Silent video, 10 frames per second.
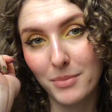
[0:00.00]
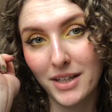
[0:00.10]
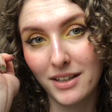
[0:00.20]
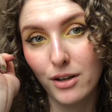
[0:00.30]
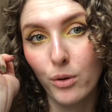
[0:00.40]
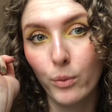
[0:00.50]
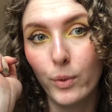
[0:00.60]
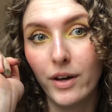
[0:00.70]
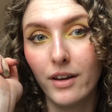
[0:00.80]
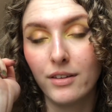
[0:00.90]
back
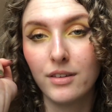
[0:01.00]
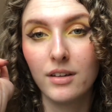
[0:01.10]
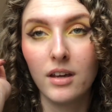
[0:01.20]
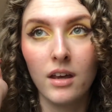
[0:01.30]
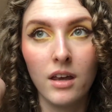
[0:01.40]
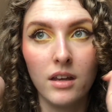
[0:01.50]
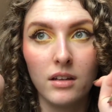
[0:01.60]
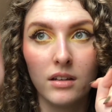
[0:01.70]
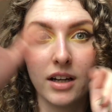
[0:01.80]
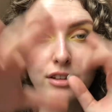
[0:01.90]
with
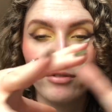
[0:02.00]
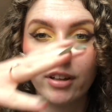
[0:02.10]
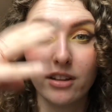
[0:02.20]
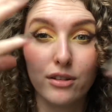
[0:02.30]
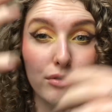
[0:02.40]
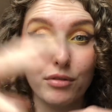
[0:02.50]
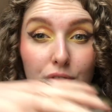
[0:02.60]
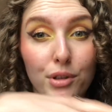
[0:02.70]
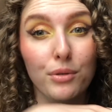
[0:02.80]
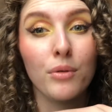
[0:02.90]
kind of like the
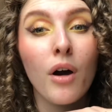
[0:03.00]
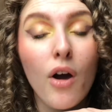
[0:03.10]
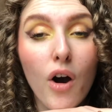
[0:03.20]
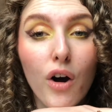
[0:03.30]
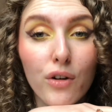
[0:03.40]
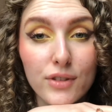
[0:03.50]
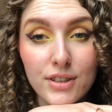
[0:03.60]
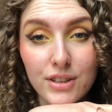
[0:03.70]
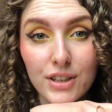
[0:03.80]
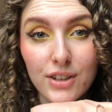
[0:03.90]
review of this
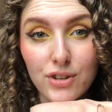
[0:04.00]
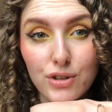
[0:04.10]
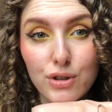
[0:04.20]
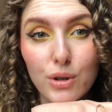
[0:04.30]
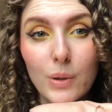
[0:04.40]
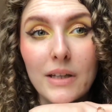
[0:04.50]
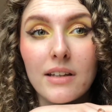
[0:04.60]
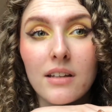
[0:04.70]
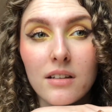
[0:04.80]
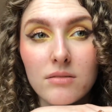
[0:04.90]
collection. So
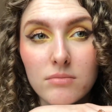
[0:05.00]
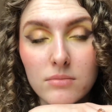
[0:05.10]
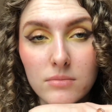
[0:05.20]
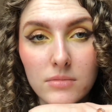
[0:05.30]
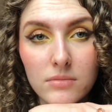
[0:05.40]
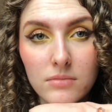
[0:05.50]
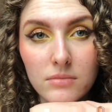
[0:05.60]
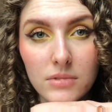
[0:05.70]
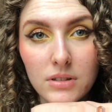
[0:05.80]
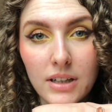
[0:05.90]
in
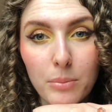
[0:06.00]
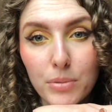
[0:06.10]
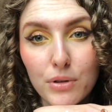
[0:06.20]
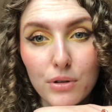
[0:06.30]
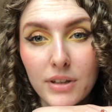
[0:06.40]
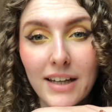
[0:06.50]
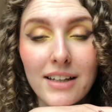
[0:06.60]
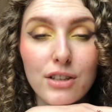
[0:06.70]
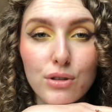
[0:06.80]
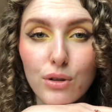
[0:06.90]
a couple
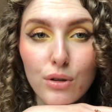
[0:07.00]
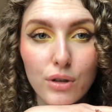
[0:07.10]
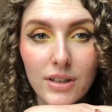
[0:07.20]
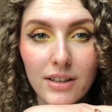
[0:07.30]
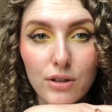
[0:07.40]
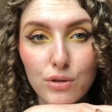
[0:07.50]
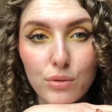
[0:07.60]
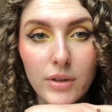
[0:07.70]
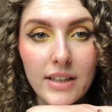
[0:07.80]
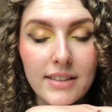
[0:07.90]
days or like 2
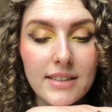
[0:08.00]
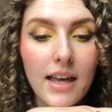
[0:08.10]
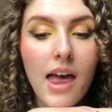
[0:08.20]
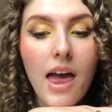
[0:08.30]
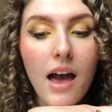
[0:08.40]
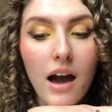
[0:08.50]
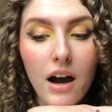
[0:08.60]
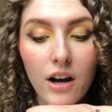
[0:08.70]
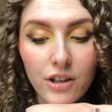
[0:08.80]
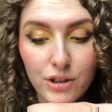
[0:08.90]
weeks,
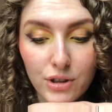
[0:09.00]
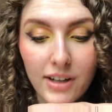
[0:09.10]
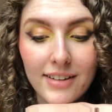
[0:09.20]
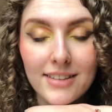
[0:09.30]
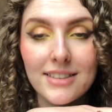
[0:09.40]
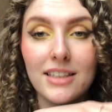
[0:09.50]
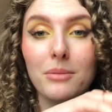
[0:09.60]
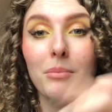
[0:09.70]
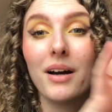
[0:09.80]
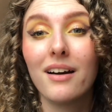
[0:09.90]
you're gonna see
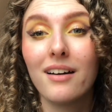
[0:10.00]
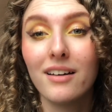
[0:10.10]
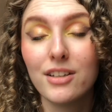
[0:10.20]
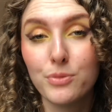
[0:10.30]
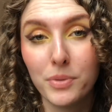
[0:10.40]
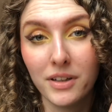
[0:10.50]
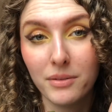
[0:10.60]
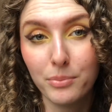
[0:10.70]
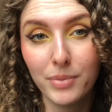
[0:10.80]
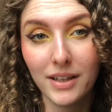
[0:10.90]
my spring
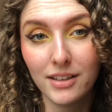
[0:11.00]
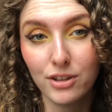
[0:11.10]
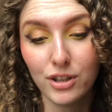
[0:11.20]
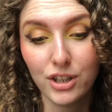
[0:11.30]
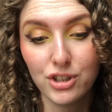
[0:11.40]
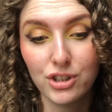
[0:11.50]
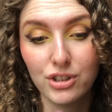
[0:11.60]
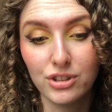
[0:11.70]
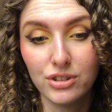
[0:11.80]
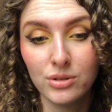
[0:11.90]
palette
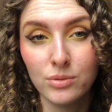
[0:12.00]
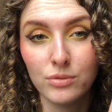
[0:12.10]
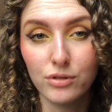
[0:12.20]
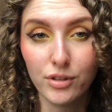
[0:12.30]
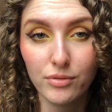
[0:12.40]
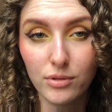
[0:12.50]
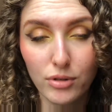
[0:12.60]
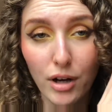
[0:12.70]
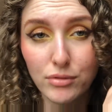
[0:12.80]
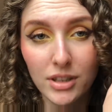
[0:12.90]
collection
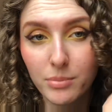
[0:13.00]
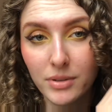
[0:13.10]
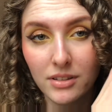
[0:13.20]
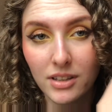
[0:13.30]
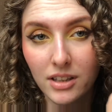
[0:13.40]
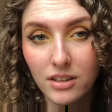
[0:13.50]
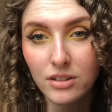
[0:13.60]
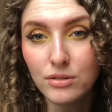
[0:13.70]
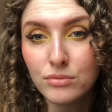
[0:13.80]
roundup and like